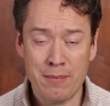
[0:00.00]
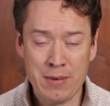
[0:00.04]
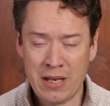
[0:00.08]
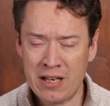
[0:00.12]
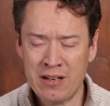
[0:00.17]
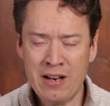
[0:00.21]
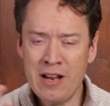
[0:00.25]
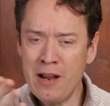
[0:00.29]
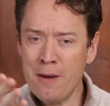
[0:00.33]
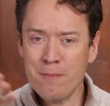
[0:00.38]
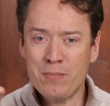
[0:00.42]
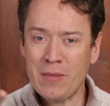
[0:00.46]
I
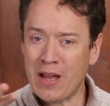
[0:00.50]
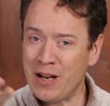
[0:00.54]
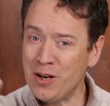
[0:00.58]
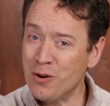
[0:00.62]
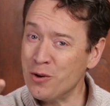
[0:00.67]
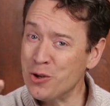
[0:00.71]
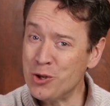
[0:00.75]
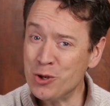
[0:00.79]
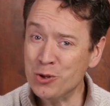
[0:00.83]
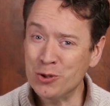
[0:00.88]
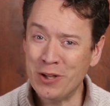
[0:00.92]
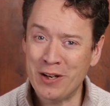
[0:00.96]
mean, I
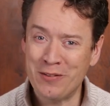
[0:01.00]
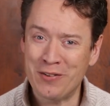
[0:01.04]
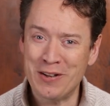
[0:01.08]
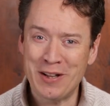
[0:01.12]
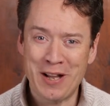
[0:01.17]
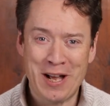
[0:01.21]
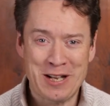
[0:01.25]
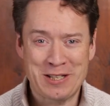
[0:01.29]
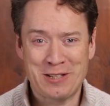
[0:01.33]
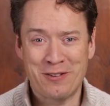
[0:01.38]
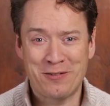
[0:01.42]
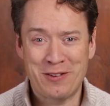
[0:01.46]
know you live
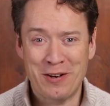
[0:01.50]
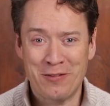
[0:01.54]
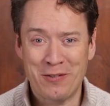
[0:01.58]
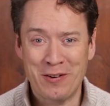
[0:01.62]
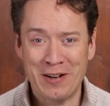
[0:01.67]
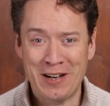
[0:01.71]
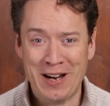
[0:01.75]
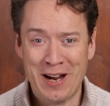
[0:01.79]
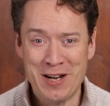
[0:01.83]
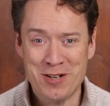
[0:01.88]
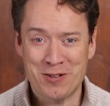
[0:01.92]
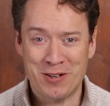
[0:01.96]
in lots of
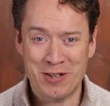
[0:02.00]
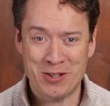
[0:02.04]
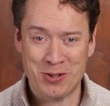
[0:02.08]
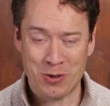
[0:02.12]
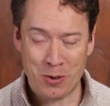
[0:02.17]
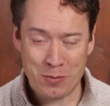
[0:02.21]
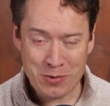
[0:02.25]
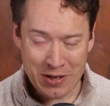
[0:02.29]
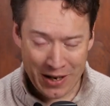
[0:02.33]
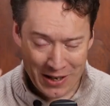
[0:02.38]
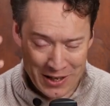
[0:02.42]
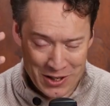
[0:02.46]
different countries,
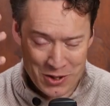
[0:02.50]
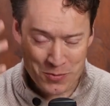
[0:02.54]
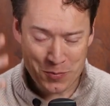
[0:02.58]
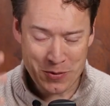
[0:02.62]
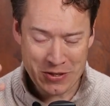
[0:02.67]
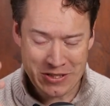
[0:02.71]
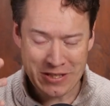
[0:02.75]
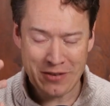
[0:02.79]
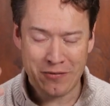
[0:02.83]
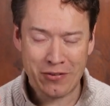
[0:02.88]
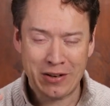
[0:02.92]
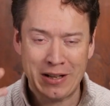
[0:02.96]
so I'm talking
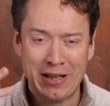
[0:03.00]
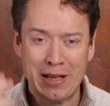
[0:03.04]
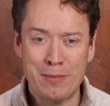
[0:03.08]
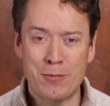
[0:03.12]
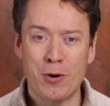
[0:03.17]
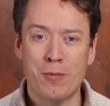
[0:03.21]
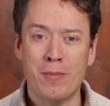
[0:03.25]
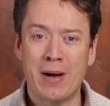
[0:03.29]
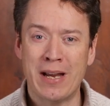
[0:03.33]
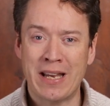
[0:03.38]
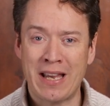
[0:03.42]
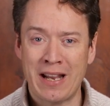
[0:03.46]
specifically
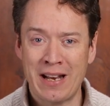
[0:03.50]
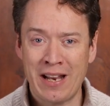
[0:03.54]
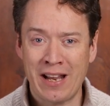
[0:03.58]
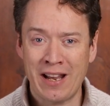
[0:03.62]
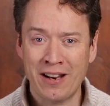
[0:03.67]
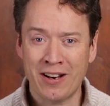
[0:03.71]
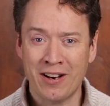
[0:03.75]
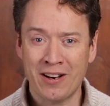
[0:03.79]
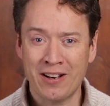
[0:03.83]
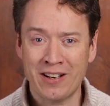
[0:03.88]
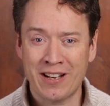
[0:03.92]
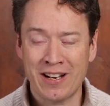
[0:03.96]
about my
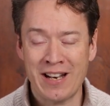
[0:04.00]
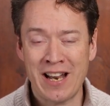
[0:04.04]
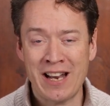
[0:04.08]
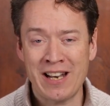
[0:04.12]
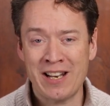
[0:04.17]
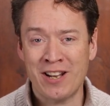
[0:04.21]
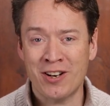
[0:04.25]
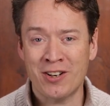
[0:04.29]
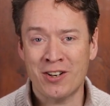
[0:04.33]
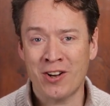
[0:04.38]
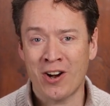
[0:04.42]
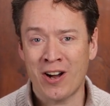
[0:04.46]

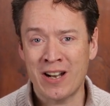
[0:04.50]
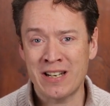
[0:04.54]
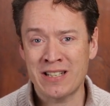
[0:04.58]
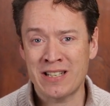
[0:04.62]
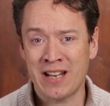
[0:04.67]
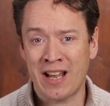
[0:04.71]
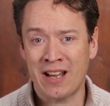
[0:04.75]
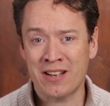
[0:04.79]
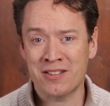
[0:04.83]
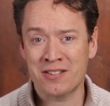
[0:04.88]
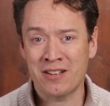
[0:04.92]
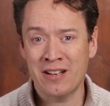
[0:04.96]
Canadian
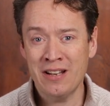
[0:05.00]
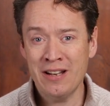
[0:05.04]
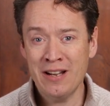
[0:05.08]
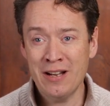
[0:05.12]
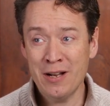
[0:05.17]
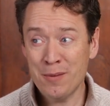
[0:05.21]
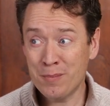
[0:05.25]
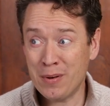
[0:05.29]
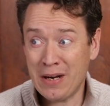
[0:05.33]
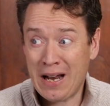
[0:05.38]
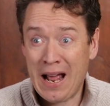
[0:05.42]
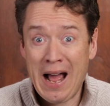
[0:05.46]
context,
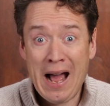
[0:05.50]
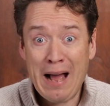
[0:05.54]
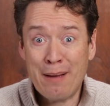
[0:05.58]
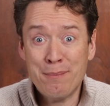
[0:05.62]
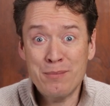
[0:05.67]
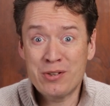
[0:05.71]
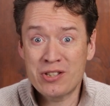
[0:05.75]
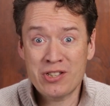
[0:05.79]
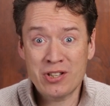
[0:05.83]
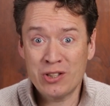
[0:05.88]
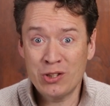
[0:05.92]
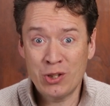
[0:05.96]
but
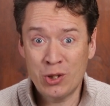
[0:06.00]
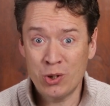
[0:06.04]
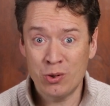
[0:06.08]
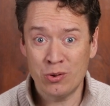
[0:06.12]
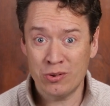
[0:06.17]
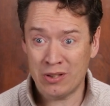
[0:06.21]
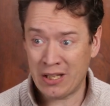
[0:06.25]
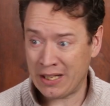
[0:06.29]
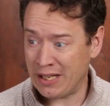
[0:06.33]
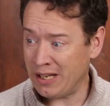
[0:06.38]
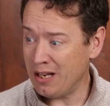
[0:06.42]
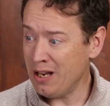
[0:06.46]

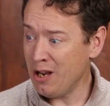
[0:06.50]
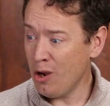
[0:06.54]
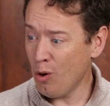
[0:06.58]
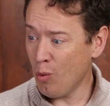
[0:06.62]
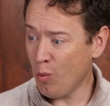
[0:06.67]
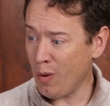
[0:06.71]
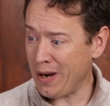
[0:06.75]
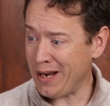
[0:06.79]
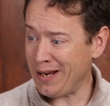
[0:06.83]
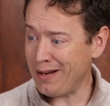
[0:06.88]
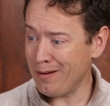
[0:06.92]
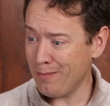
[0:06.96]
absolutely
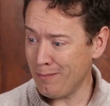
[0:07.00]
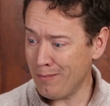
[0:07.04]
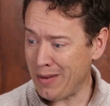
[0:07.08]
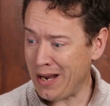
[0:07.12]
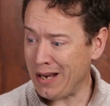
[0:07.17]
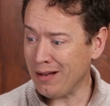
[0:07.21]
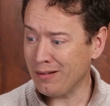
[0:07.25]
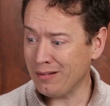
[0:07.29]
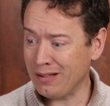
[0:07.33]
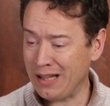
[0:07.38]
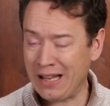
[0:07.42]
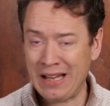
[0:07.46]
white,
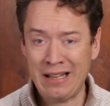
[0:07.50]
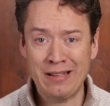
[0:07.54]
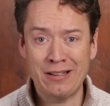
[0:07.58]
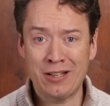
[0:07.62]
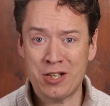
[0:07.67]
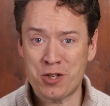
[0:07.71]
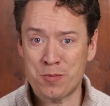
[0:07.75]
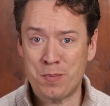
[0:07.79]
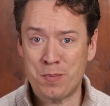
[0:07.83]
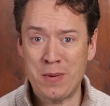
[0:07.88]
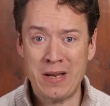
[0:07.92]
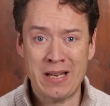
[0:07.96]
male,
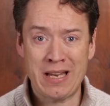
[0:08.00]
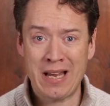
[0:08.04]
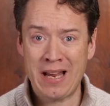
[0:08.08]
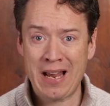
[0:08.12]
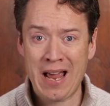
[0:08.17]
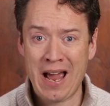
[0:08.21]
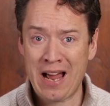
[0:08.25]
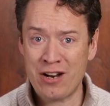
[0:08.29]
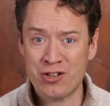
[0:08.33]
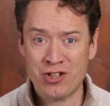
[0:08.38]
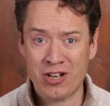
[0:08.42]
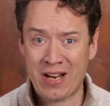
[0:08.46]

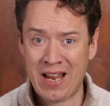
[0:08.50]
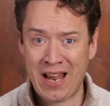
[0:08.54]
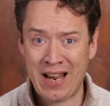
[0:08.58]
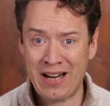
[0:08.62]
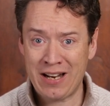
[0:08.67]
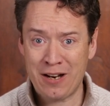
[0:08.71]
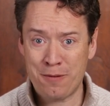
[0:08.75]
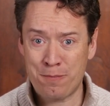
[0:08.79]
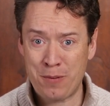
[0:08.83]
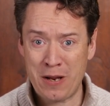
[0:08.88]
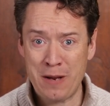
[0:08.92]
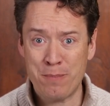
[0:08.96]
English-speaking,
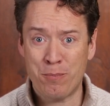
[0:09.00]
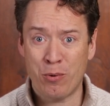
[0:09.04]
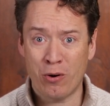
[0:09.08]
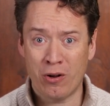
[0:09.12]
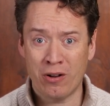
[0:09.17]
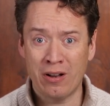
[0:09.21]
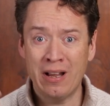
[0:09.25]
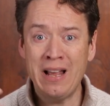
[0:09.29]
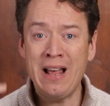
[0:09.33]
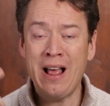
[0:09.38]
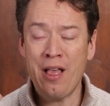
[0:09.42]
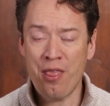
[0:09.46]
educated
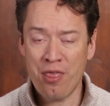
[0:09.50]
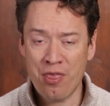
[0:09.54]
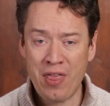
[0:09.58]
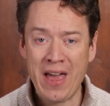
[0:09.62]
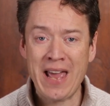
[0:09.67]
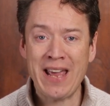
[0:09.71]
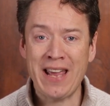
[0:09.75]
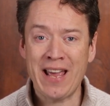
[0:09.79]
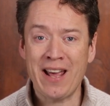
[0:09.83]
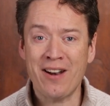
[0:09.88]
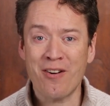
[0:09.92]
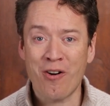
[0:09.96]
people,
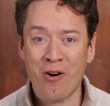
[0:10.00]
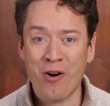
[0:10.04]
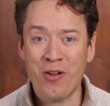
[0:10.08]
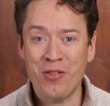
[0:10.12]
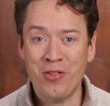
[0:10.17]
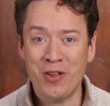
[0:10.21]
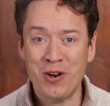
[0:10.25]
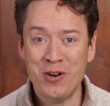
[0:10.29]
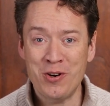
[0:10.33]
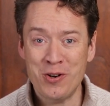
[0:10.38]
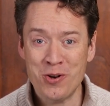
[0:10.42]
they get on the